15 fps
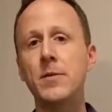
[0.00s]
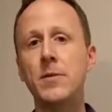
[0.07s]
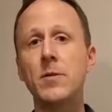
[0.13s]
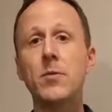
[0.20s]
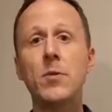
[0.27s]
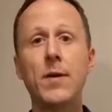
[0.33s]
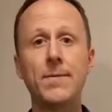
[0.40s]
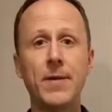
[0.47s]

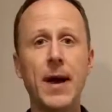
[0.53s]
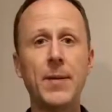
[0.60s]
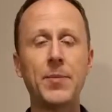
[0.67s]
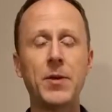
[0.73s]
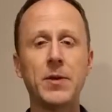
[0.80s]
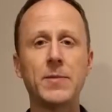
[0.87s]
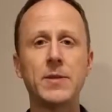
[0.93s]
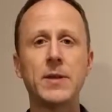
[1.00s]
to a
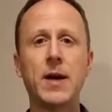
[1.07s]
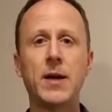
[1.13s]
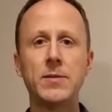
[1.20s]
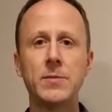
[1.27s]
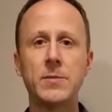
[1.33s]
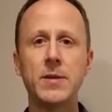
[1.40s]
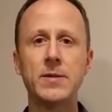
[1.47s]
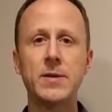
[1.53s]
fat-burning
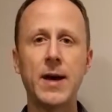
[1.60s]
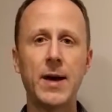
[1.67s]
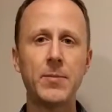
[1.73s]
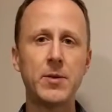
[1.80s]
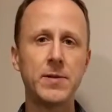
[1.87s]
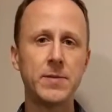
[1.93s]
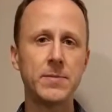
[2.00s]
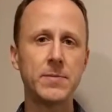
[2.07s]

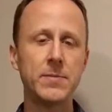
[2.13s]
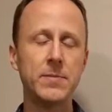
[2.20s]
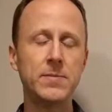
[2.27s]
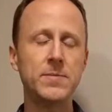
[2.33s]
metabolism.